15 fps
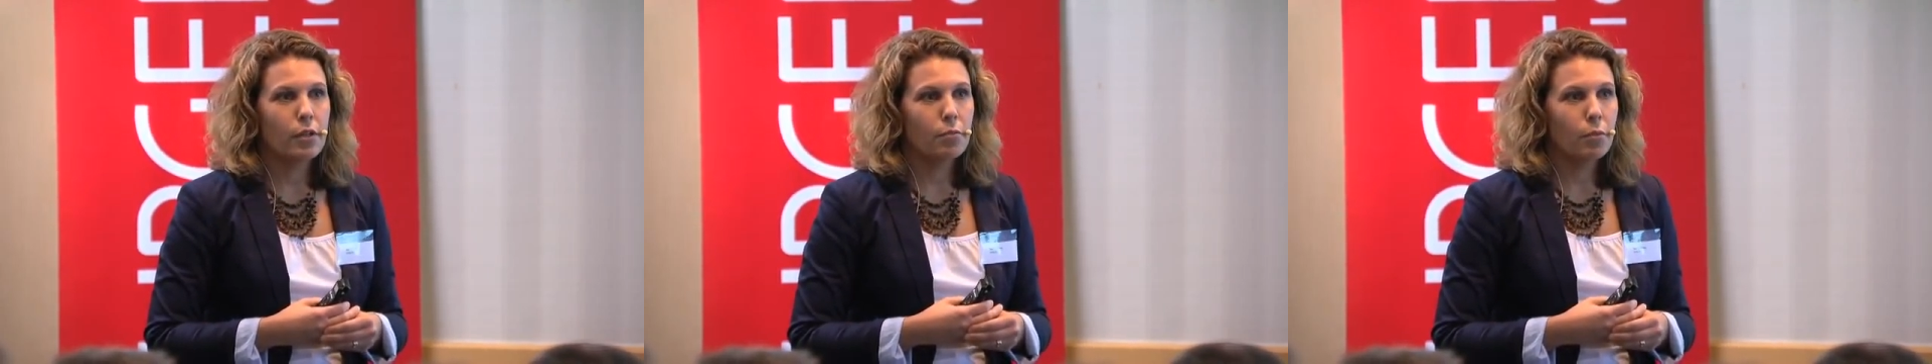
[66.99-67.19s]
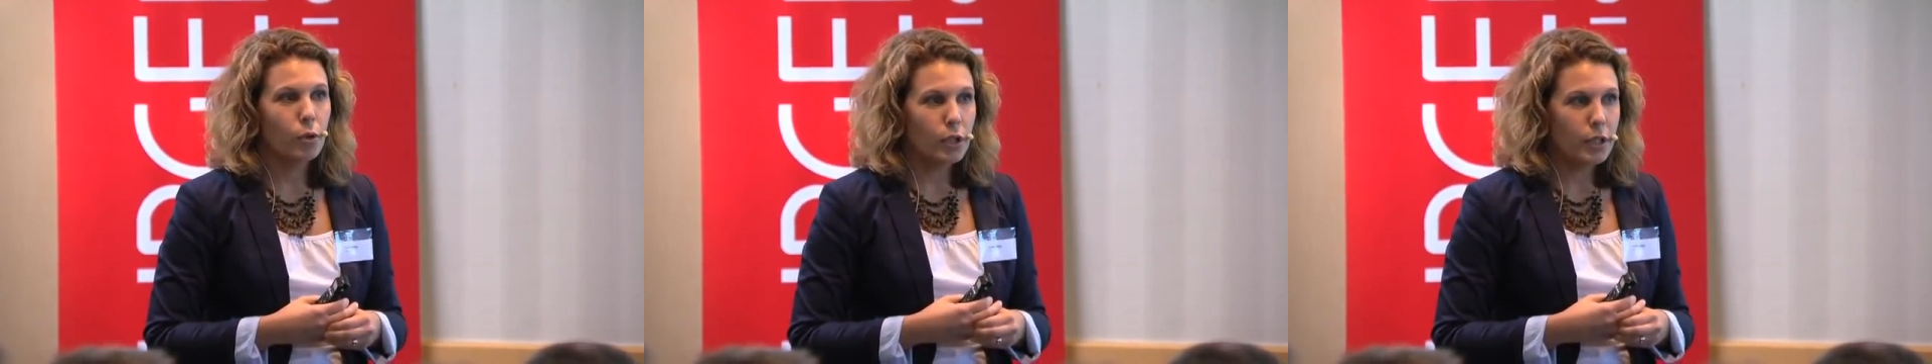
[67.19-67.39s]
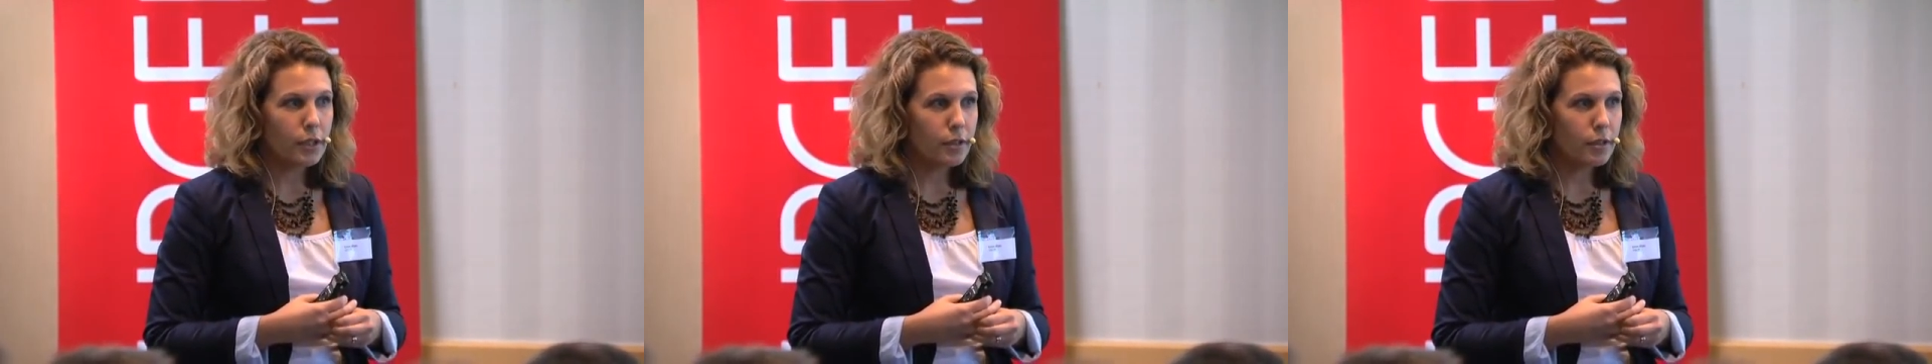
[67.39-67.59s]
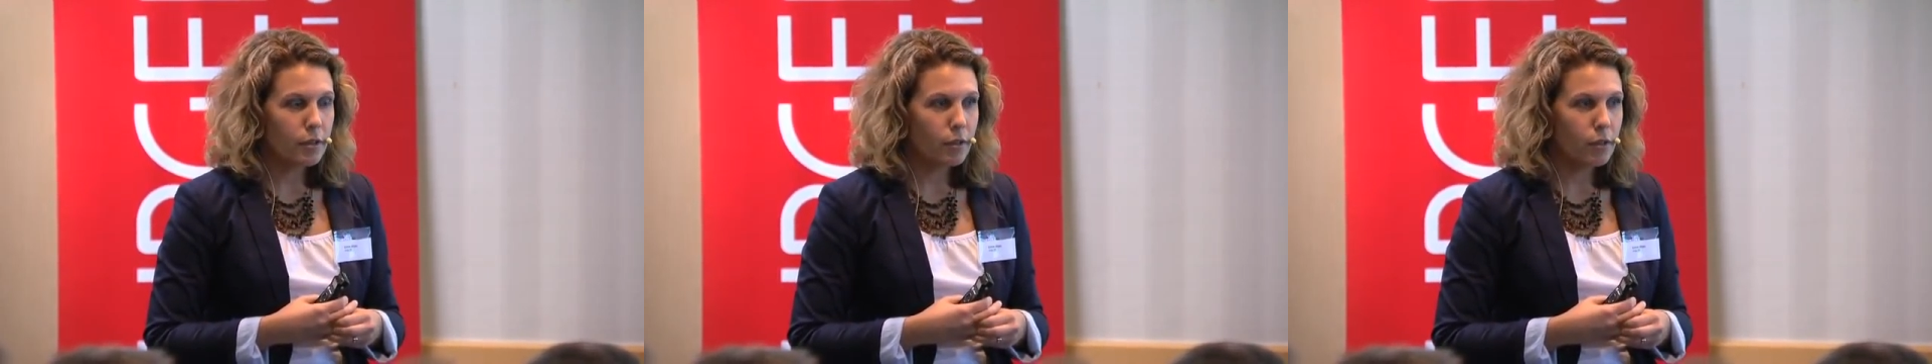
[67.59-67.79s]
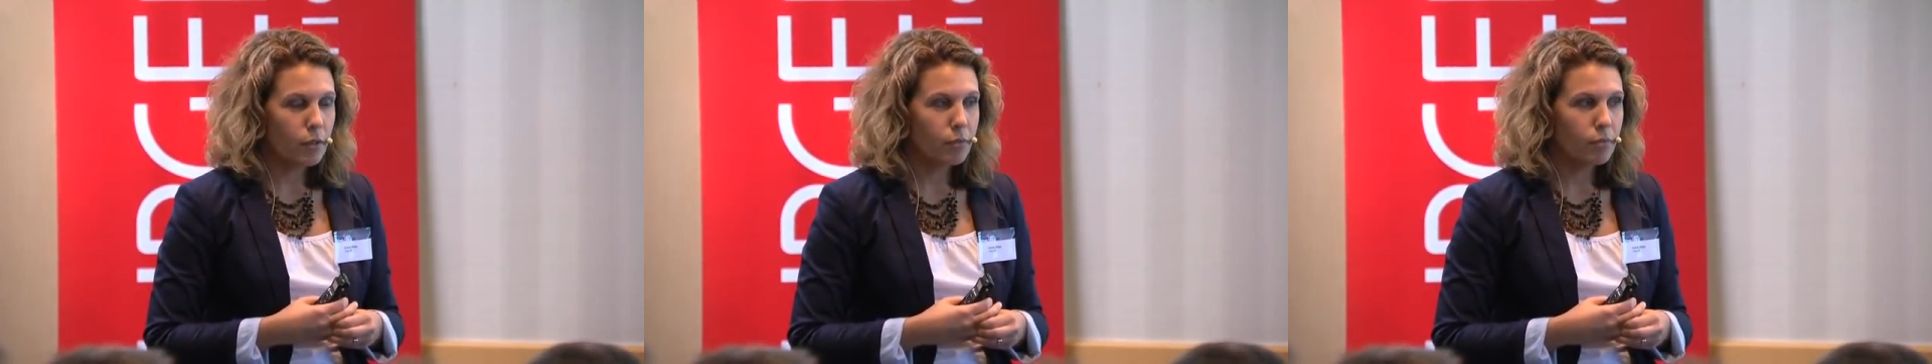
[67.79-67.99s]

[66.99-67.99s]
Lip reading: employees